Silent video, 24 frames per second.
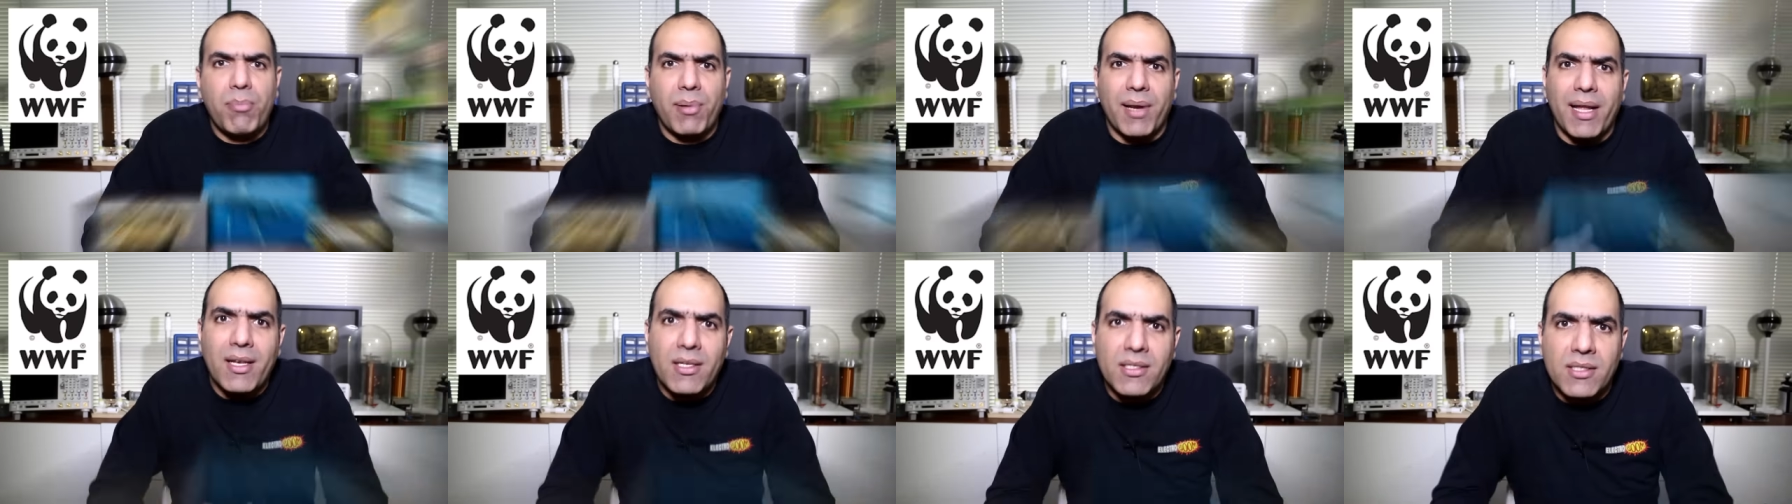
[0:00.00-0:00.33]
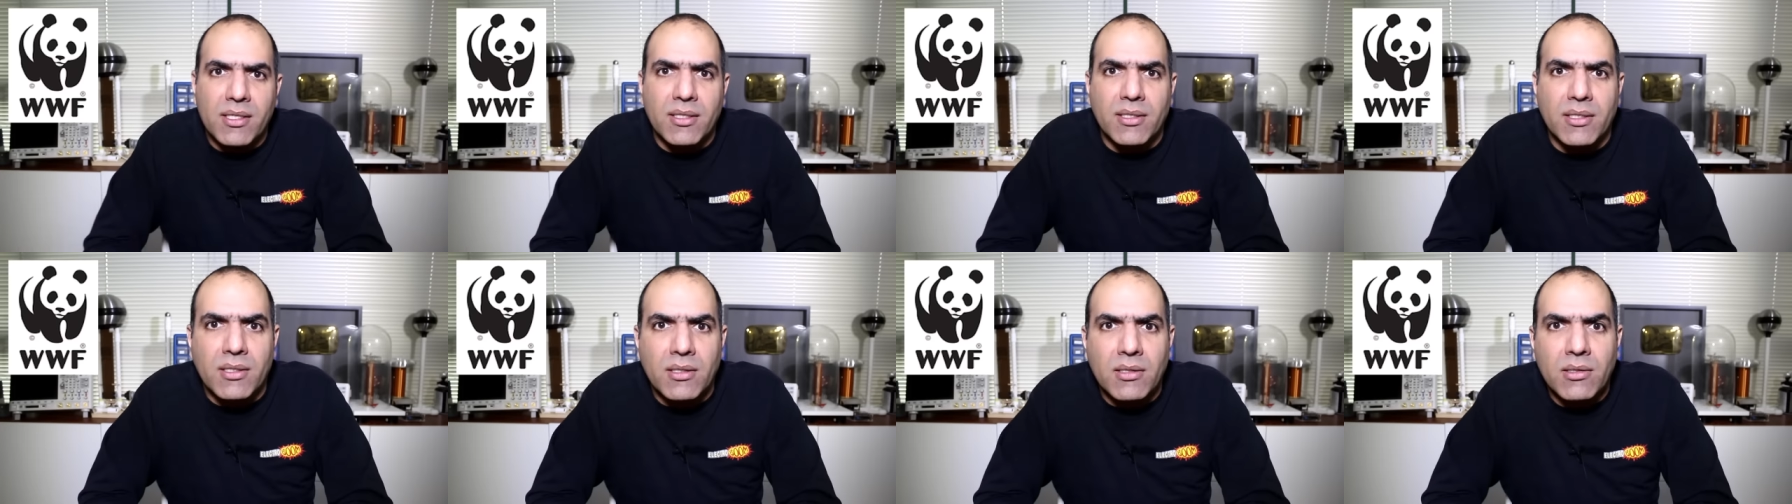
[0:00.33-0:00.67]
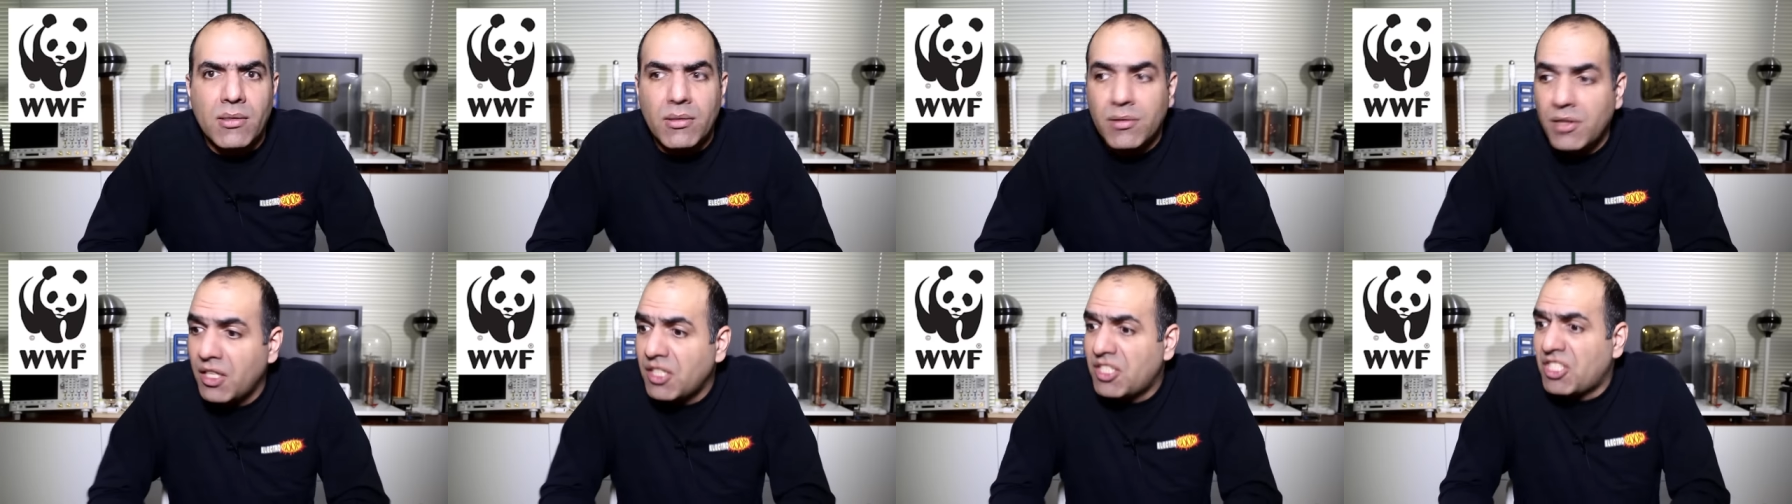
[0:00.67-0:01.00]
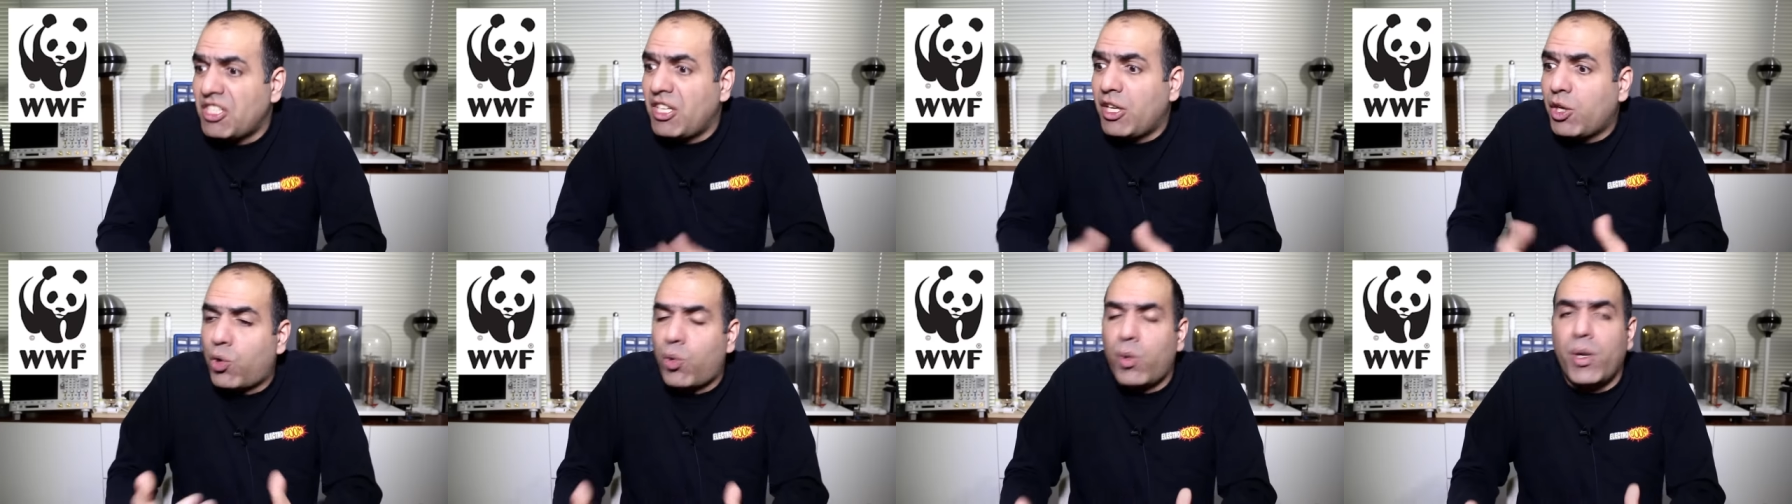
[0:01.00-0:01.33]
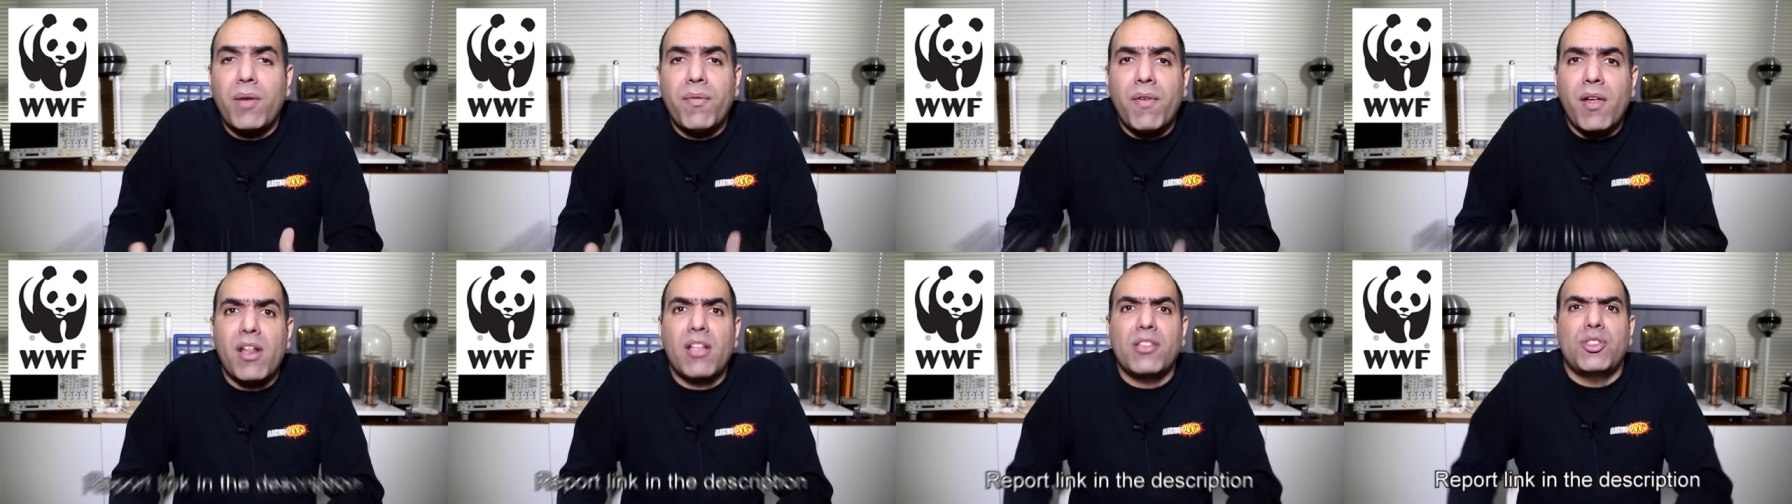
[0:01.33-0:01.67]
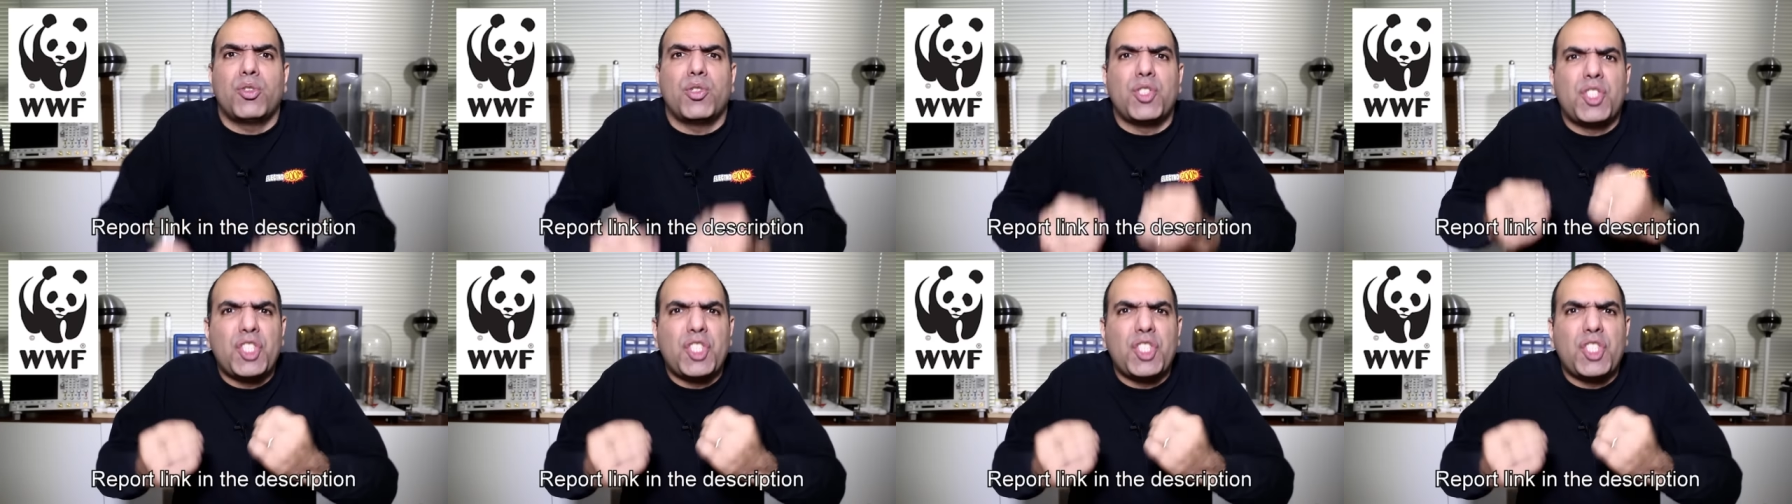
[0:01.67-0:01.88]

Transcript: places. It's equivalent to